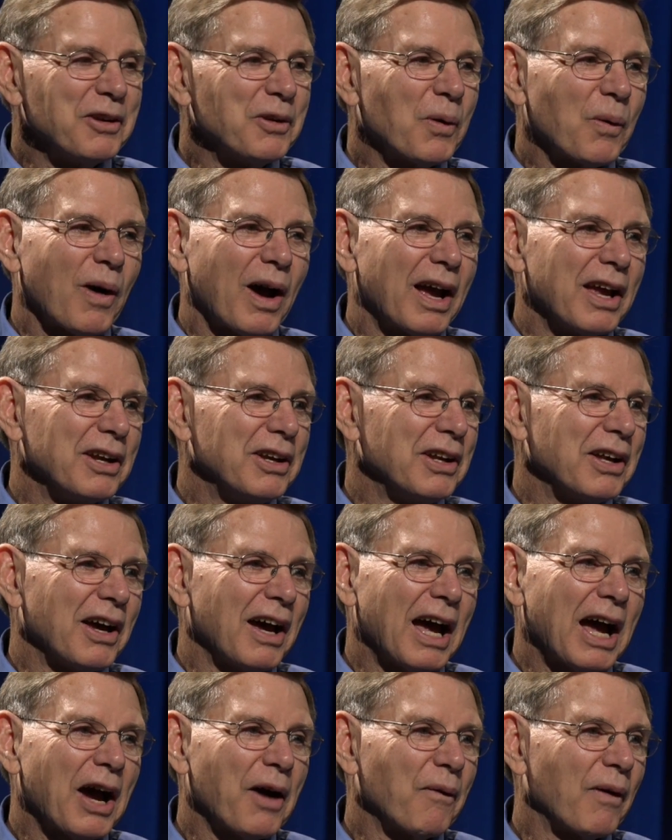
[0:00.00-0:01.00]
no idea
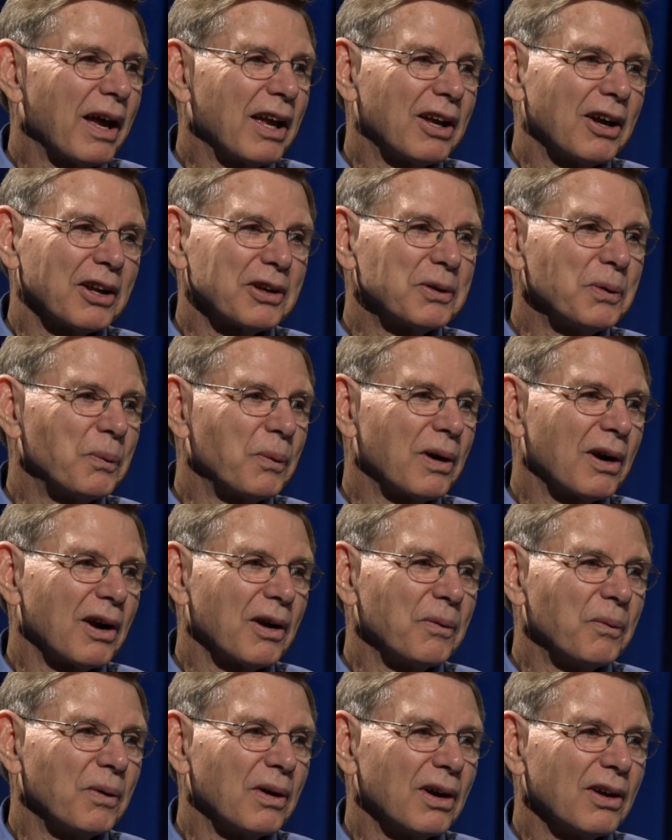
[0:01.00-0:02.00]
how I got to where
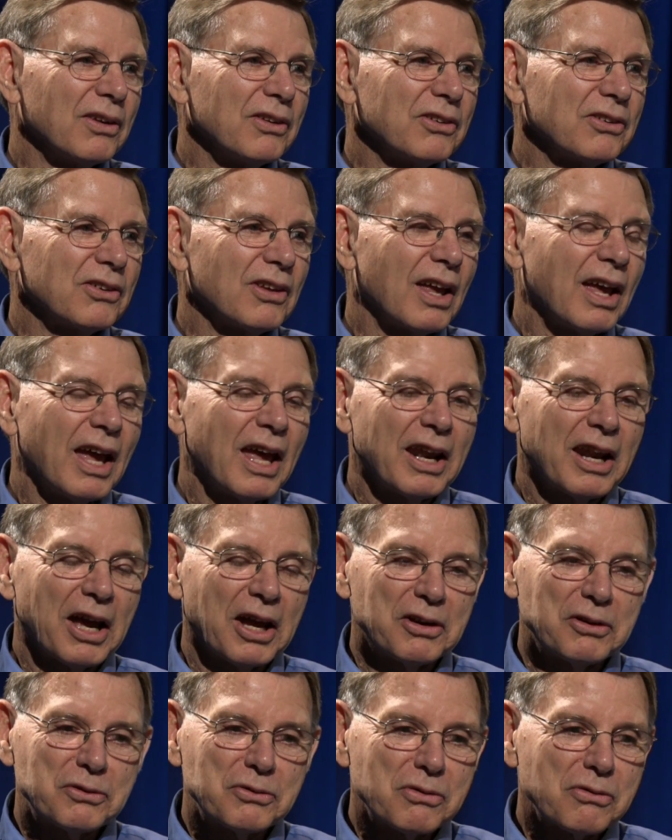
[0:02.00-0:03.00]
I was. And
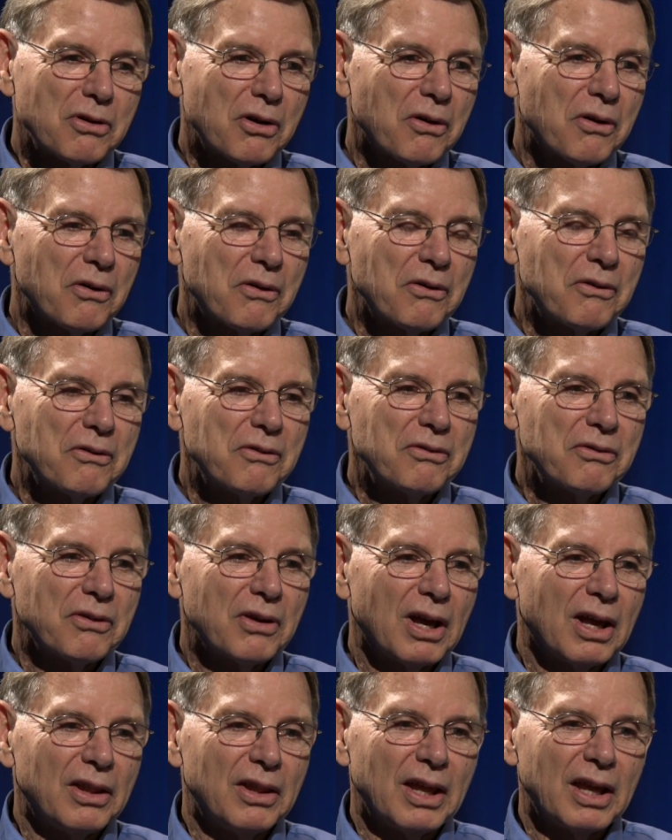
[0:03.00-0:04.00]
I drove,
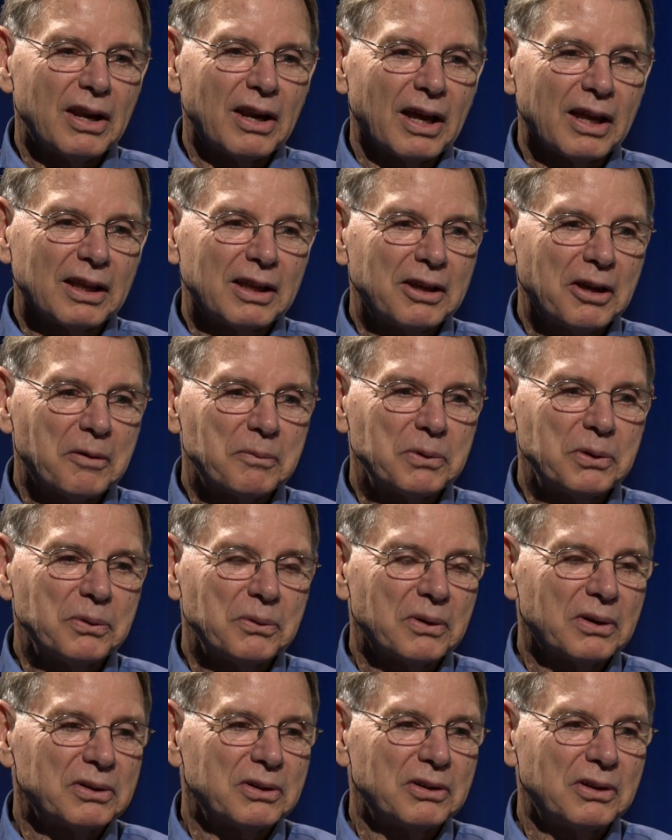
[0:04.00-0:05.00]
and then I come
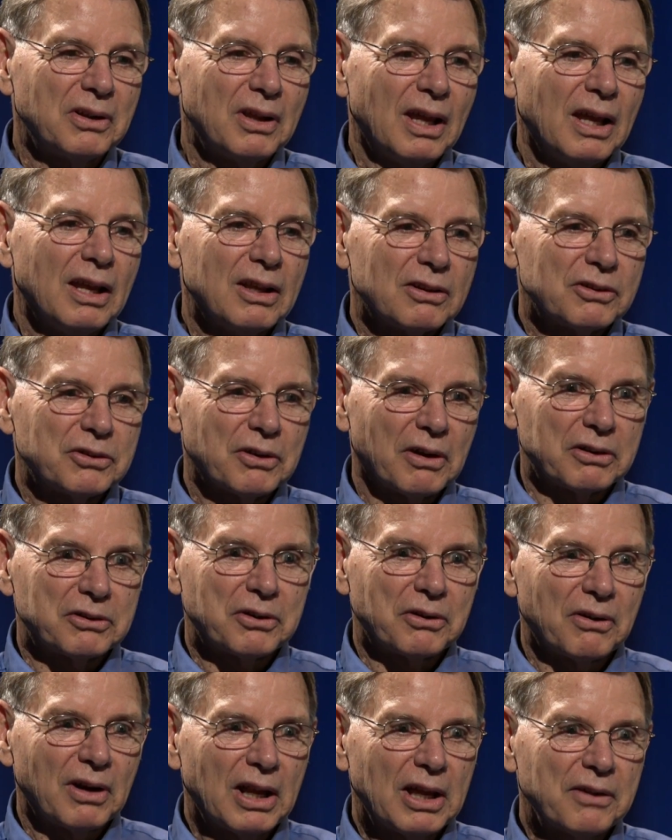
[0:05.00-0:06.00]
to so I
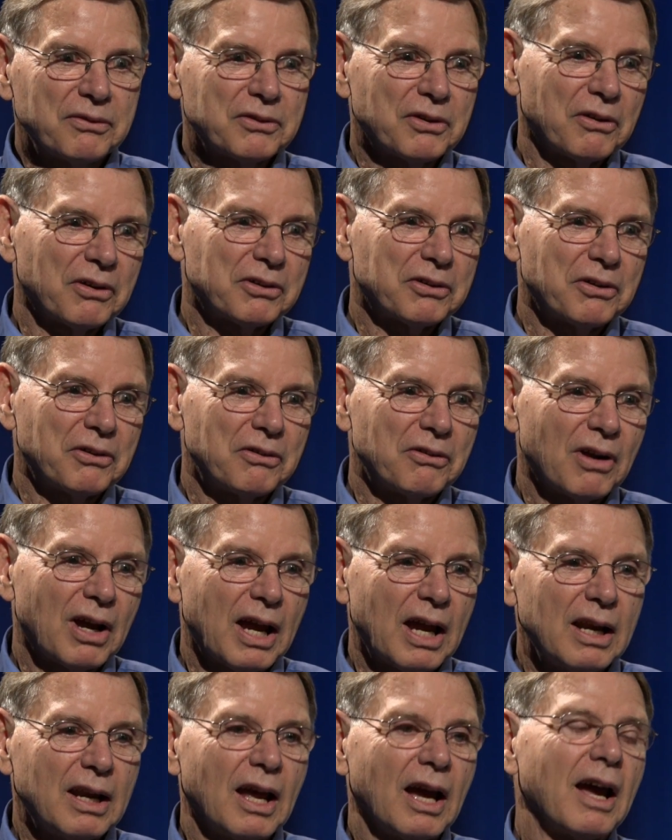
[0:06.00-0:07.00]
turn left, or I turn
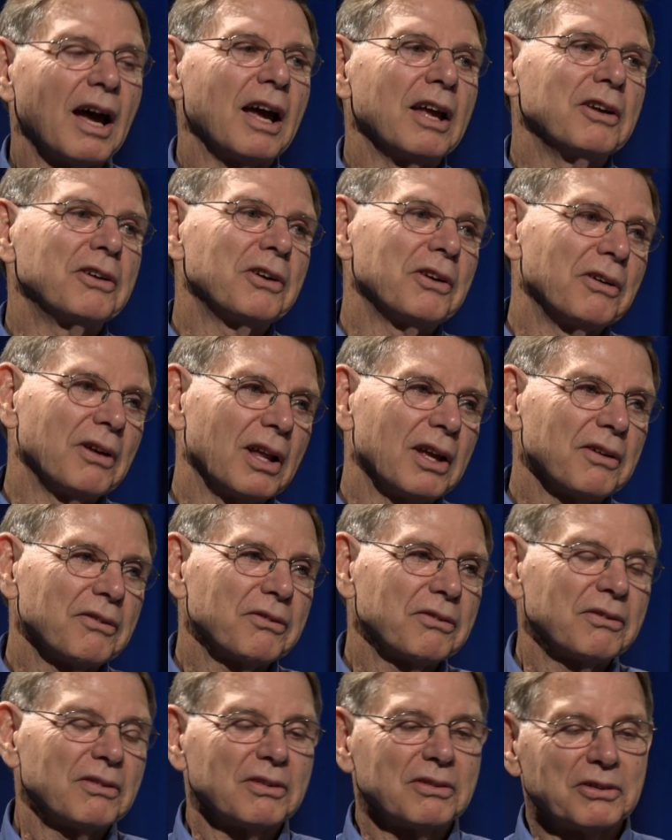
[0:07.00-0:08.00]
right, I turn left.
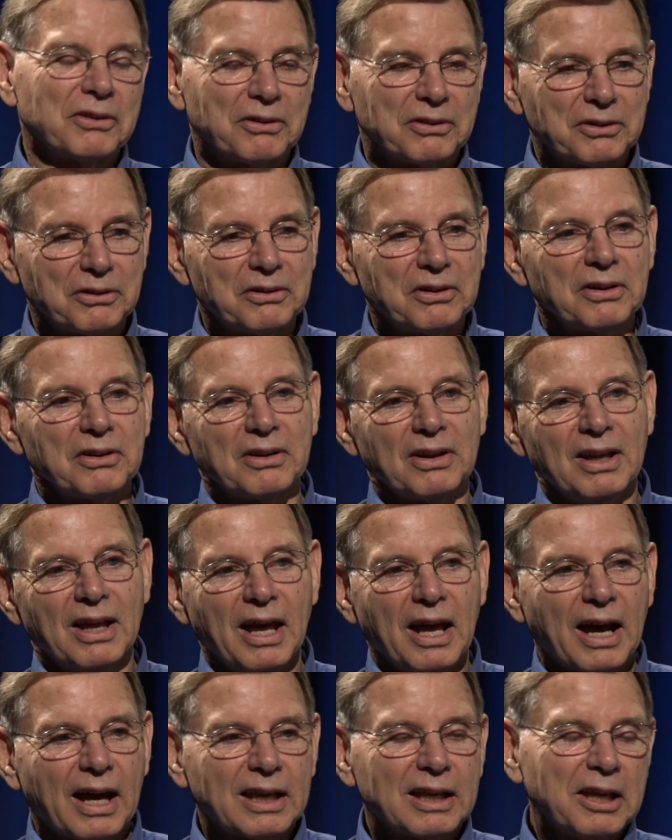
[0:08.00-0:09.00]
So I turn right.
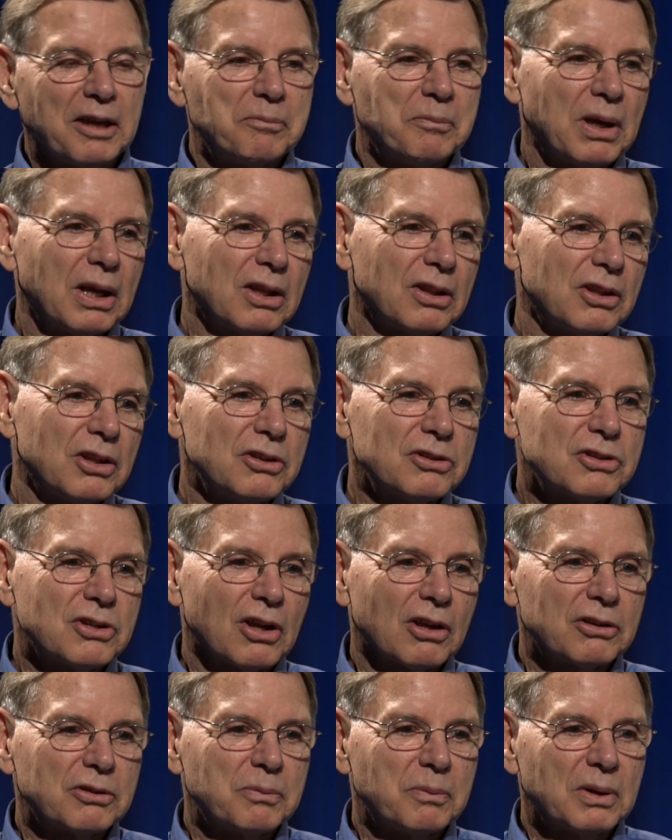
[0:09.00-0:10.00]
I kept making these
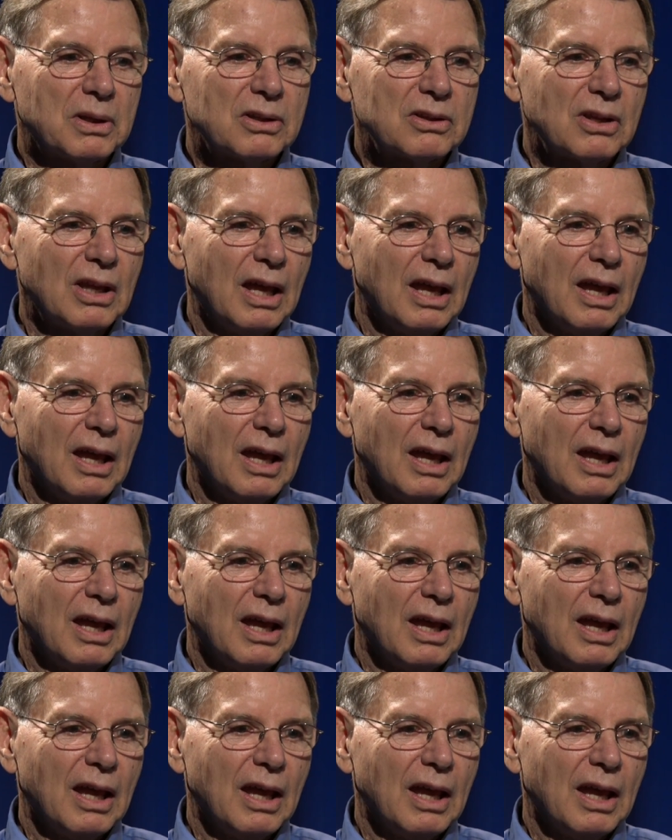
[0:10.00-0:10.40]
judgments